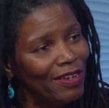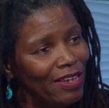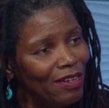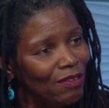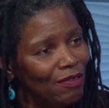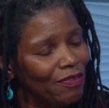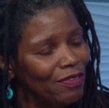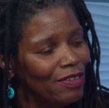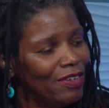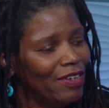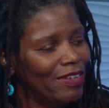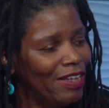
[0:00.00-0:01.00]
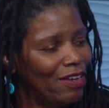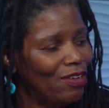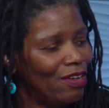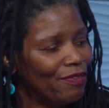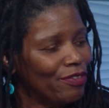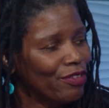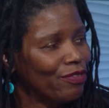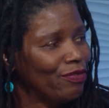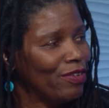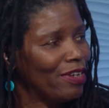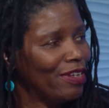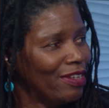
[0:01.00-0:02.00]
of Health that offers
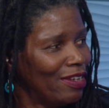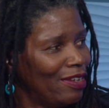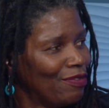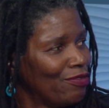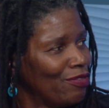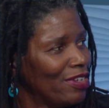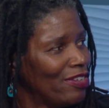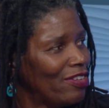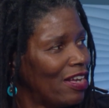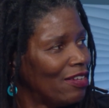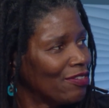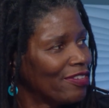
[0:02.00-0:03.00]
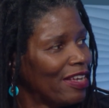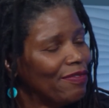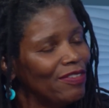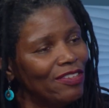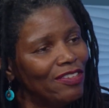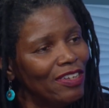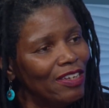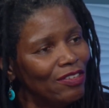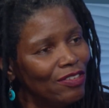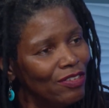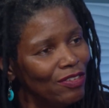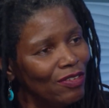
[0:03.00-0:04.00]
a free child safety
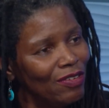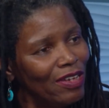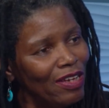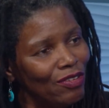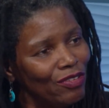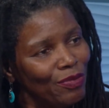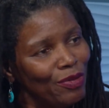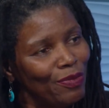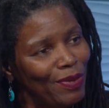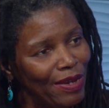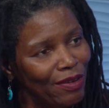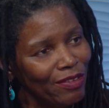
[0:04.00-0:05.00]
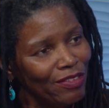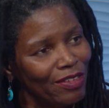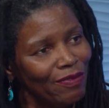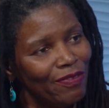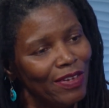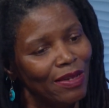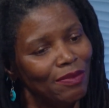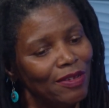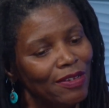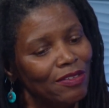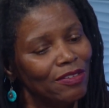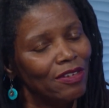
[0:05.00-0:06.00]
seat to eligible parents and
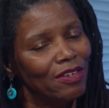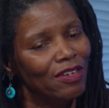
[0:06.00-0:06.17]
families.